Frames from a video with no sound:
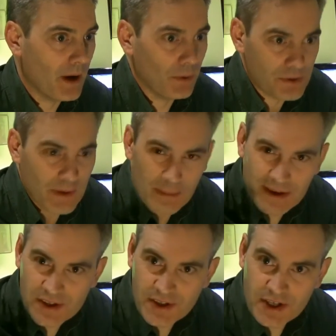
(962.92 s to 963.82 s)
want to spend
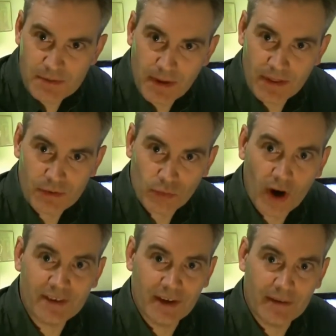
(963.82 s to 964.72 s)
about 6 months
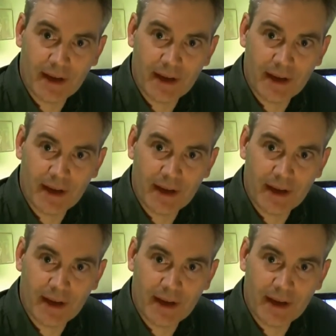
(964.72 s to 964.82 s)
writing.